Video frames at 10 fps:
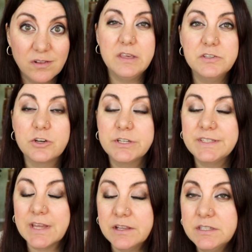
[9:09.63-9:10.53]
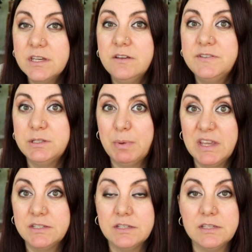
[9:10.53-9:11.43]
These are sensitive
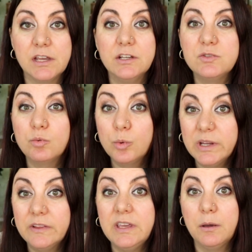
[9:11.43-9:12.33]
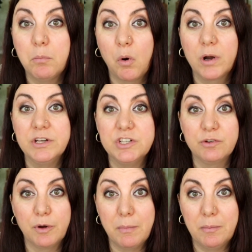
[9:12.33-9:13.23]
spaces, and it's really important to
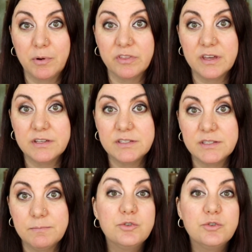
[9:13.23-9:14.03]
remember this.